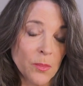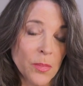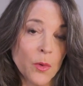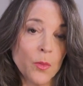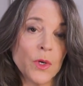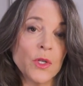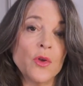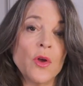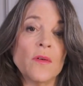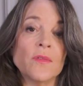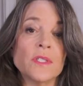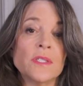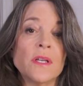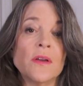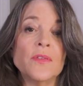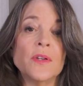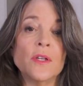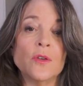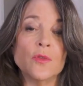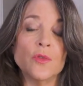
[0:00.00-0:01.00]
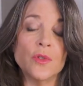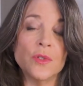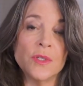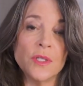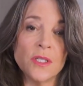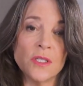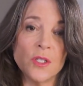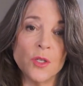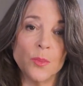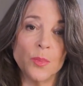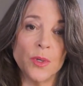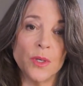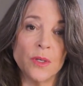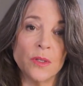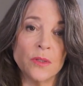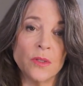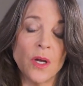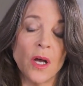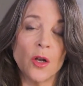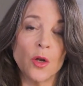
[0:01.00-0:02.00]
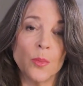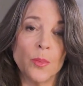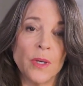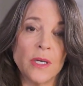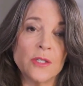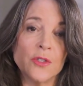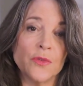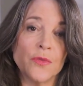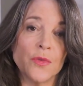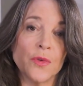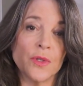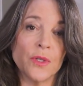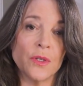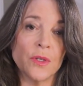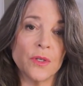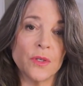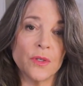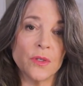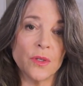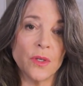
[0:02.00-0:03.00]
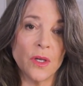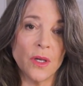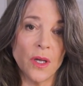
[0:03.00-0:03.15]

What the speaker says: But when you have a $760 billion budget for the